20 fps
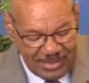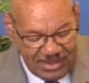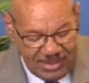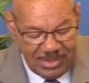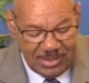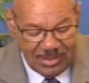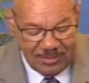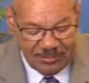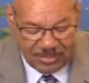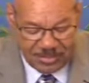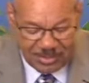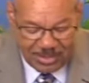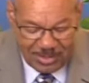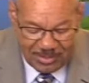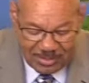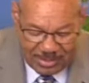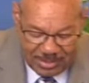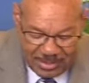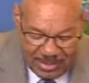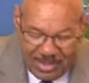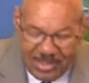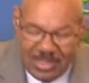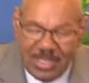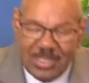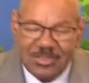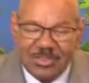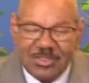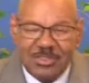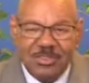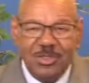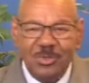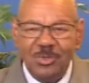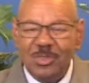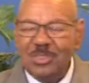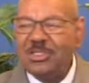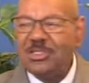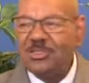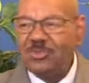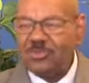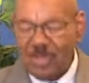king of Assyria. He said, you
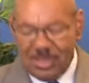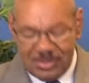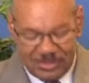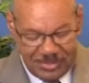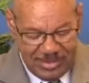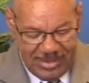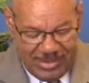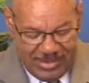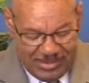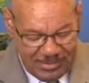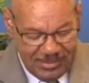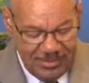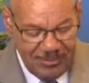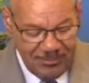really trust that?